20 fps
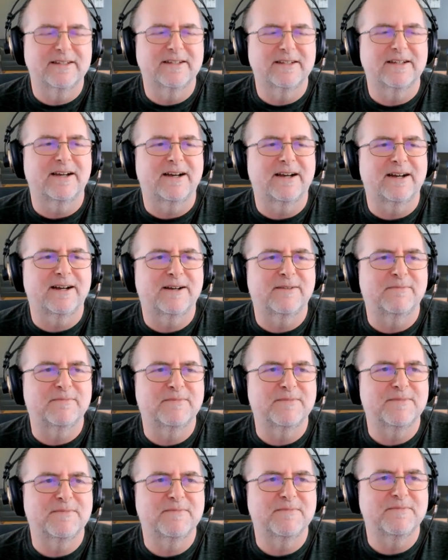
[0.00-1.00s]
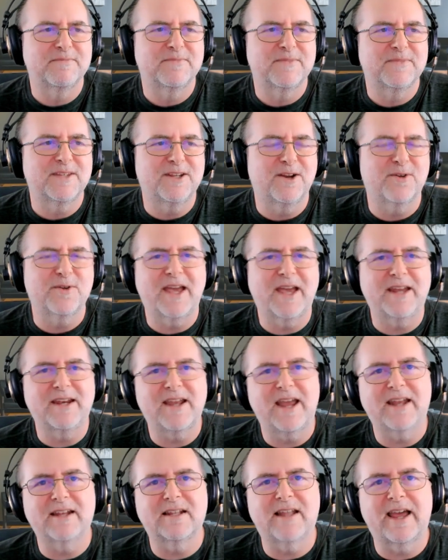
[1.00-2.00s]
Um, you know, and
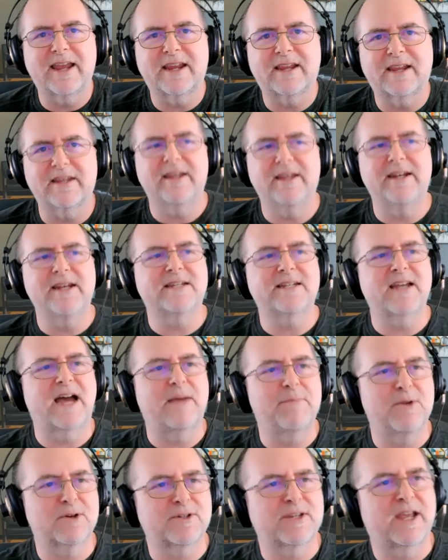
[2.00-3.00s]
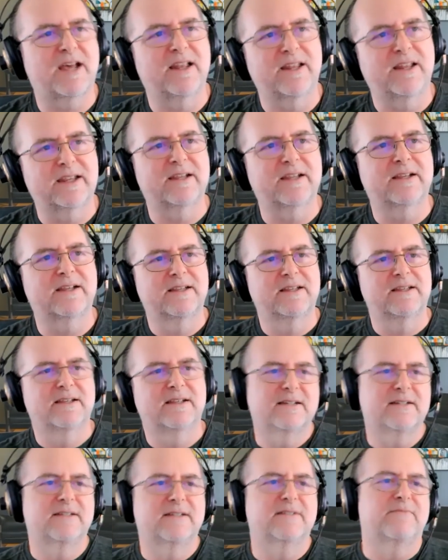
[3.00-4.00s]
and like anytime you're telling
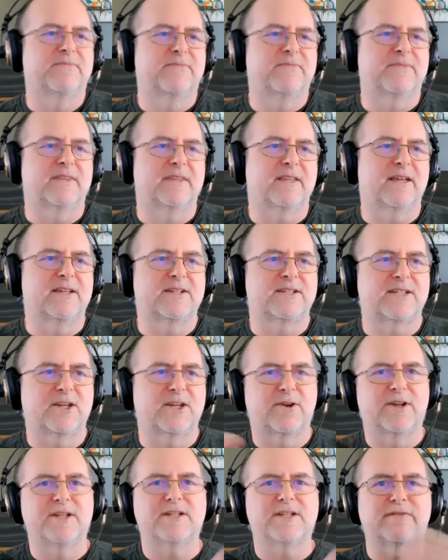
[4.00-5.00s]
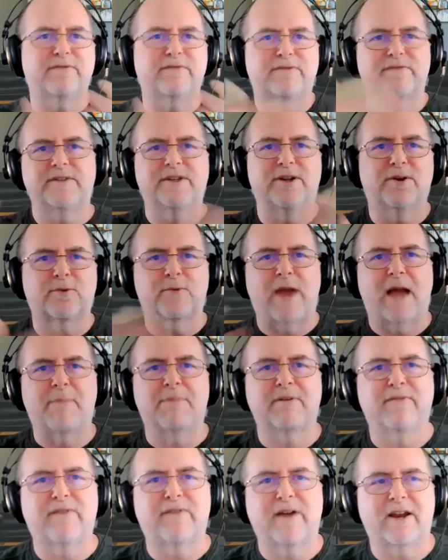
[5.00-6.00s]
a series of you know
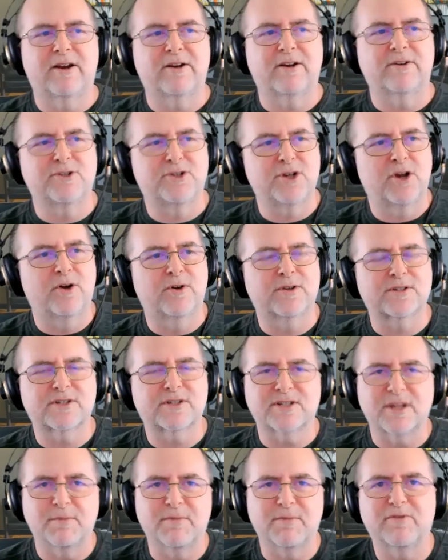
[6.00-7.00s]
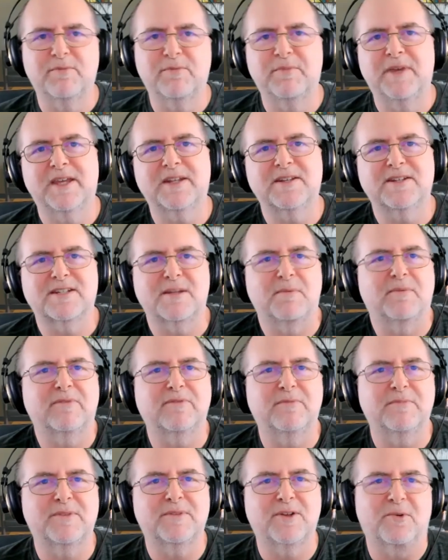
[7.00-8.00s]
rapid fire jokes, some of them hit and some of
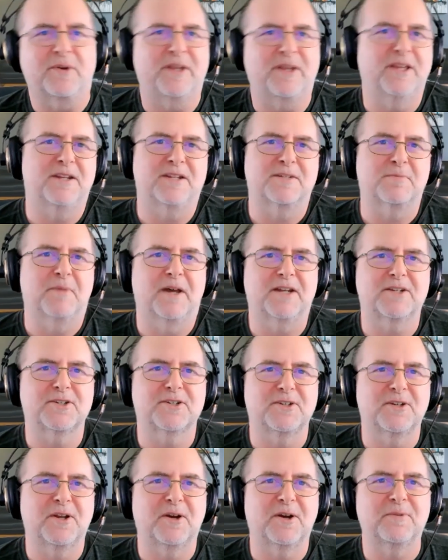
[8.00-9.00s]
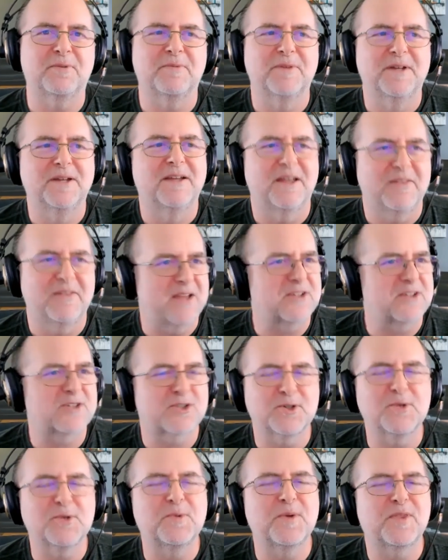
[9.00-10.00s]
them don't hit as much. You know, that's
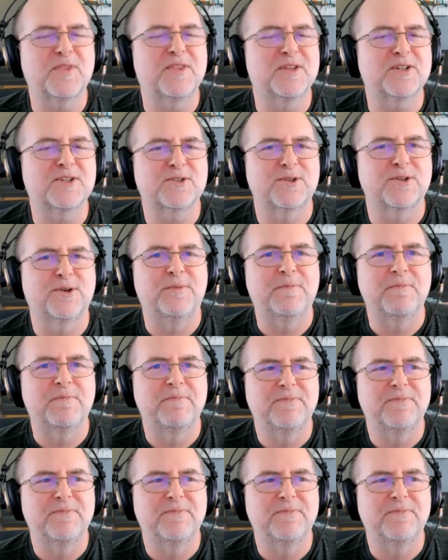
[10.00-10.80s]
true with this too.